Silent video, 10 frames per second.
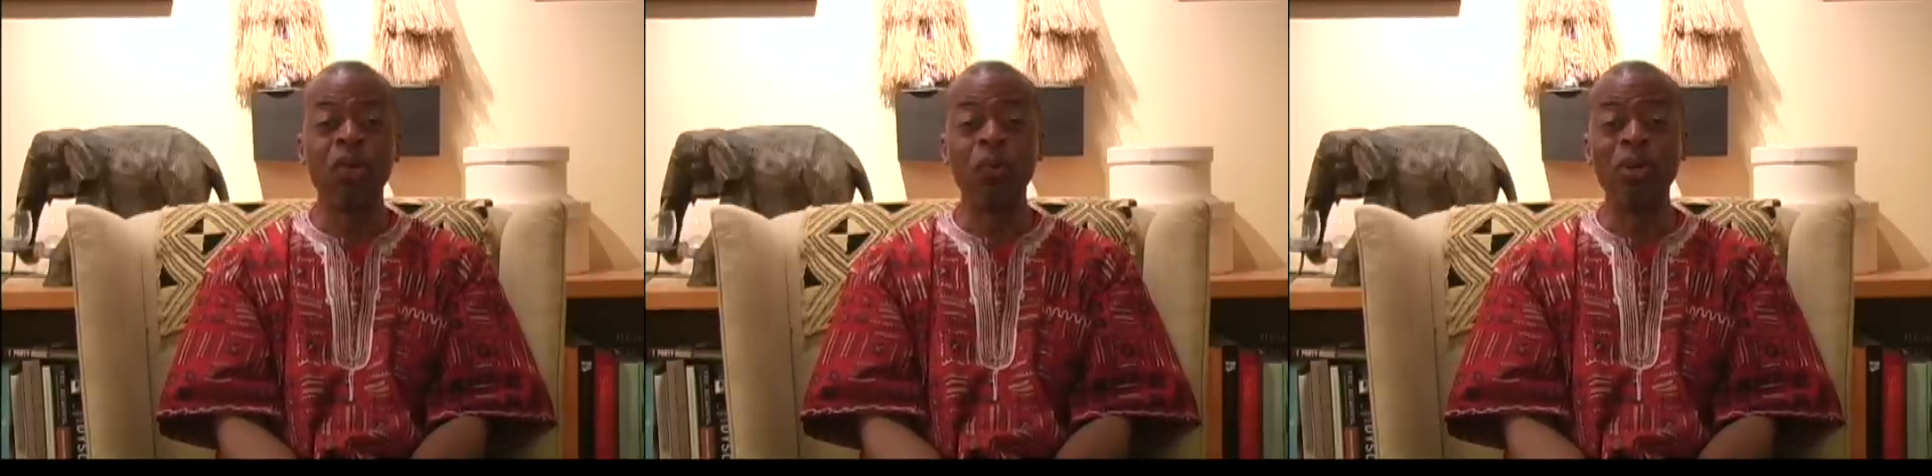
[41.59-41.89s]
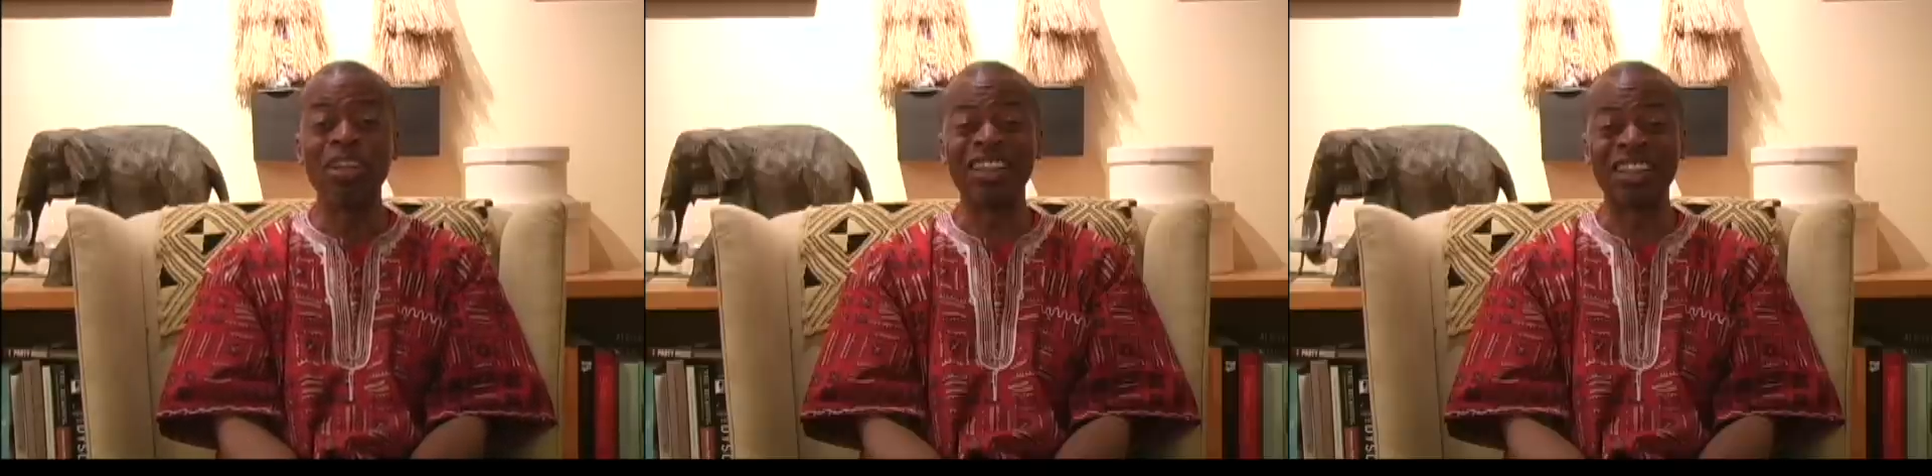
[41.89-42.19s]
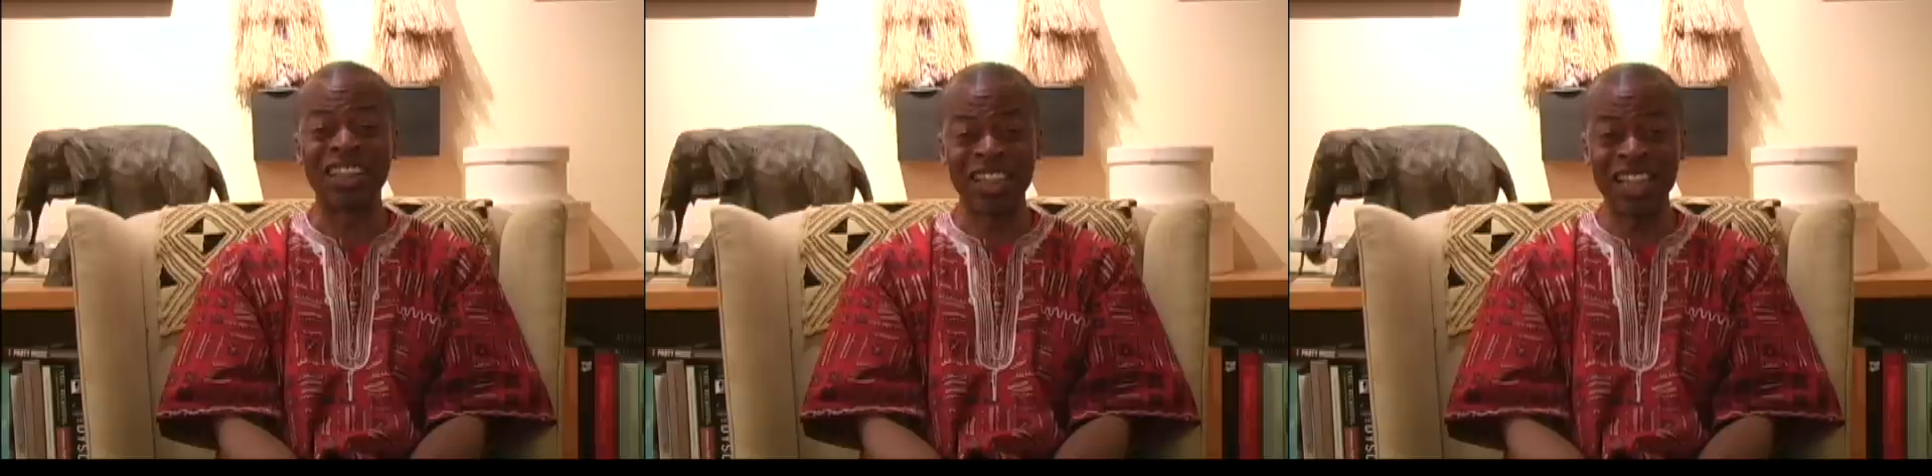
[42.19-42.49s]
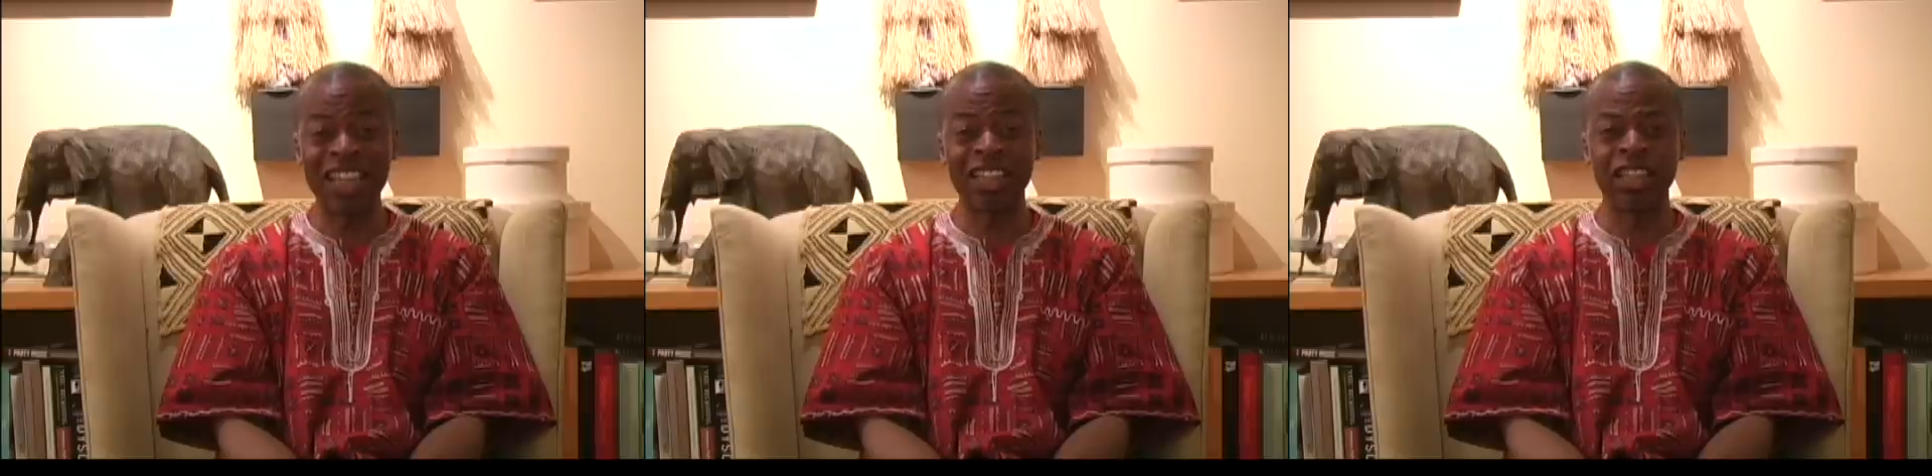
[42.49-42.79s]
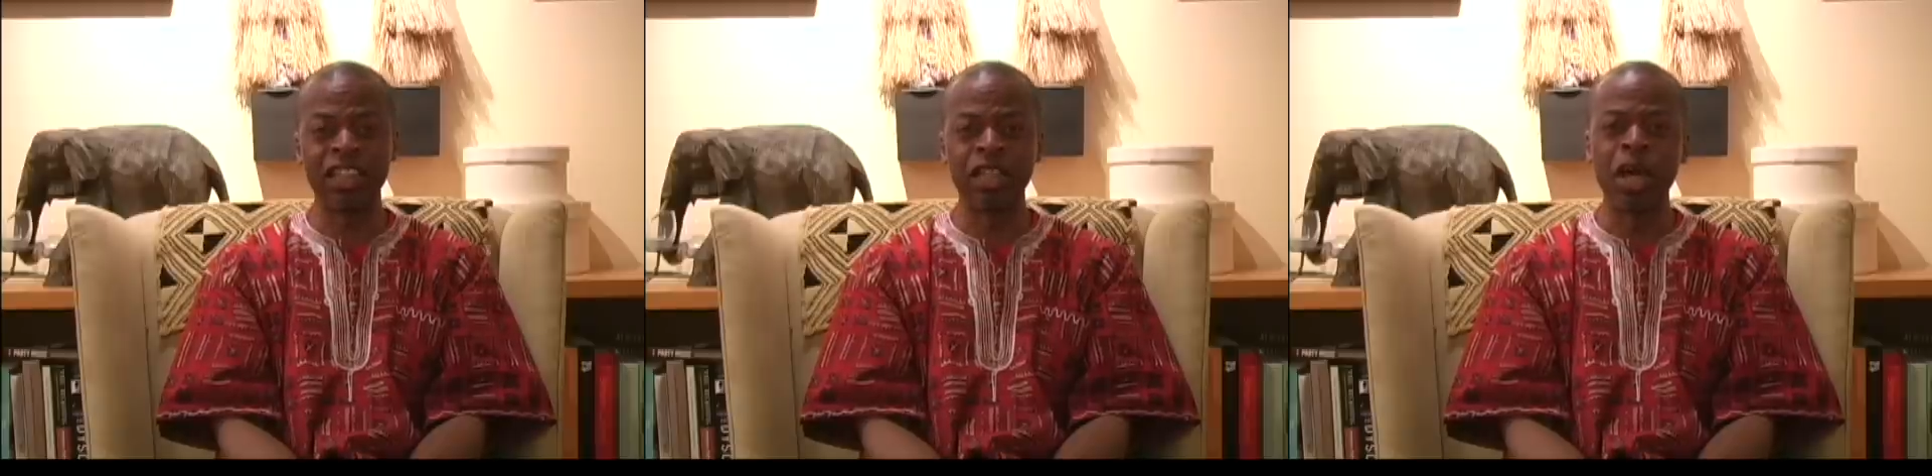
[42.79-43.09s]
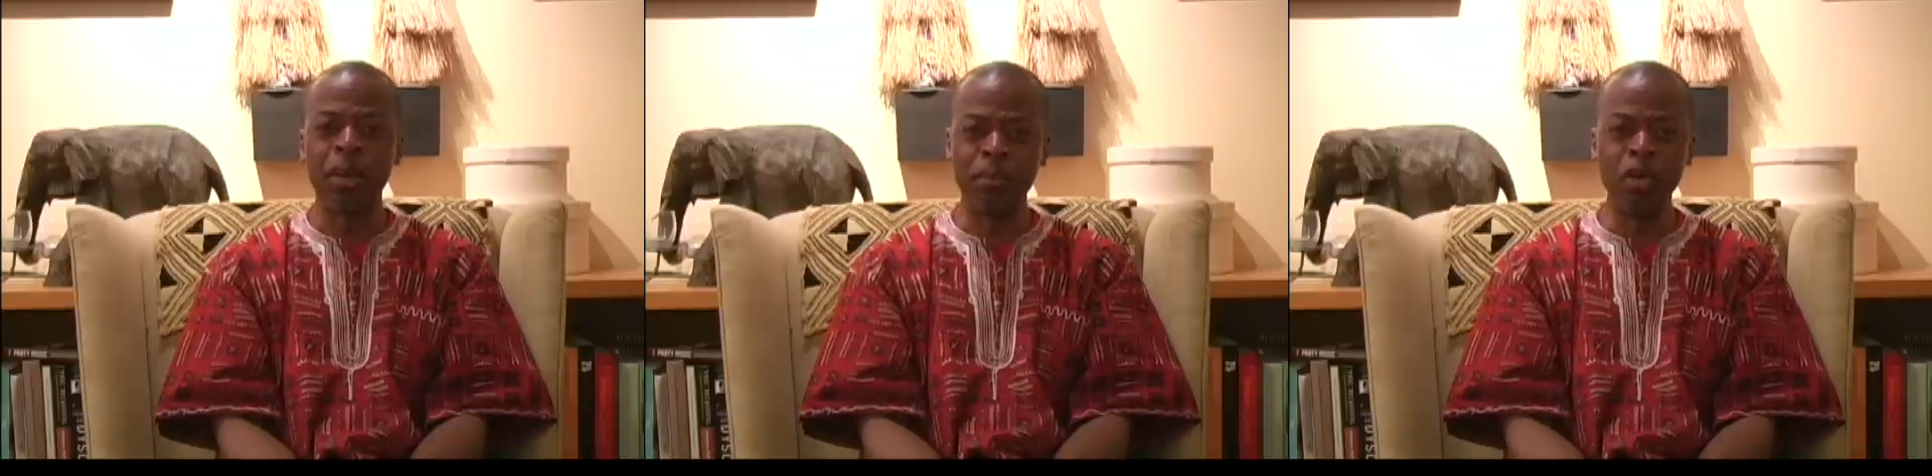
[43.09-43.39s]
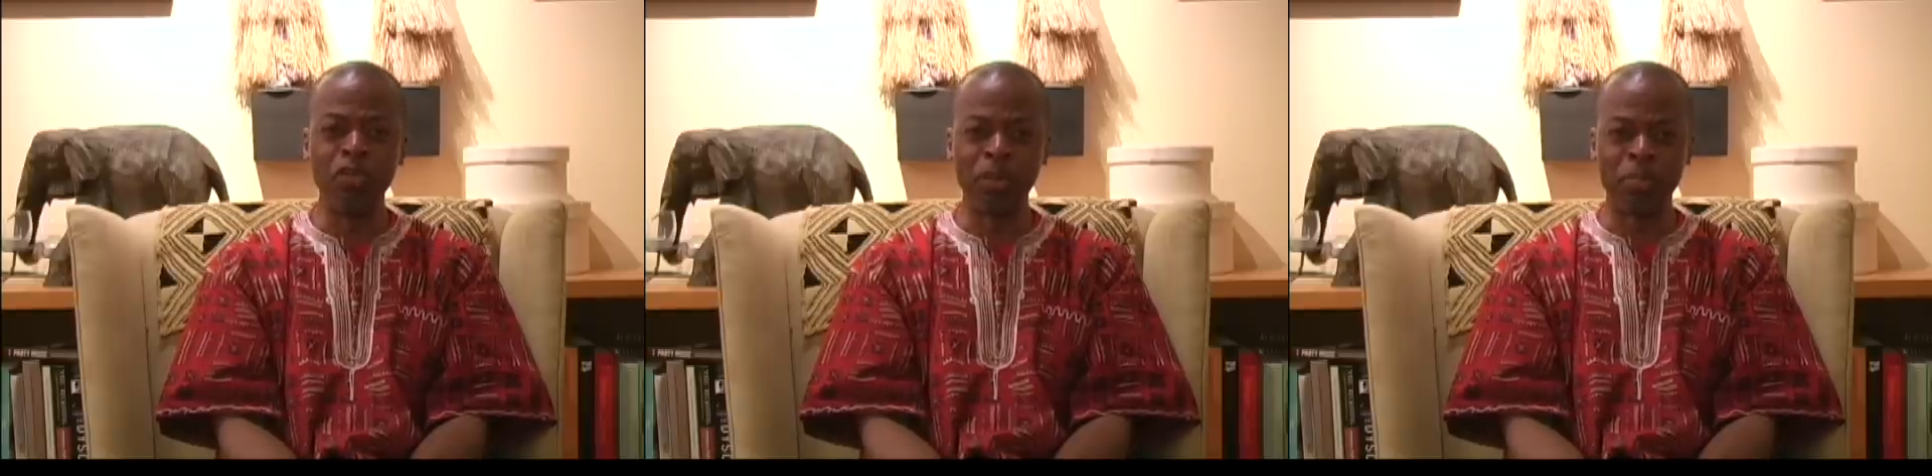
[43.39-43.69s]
we are clearly moving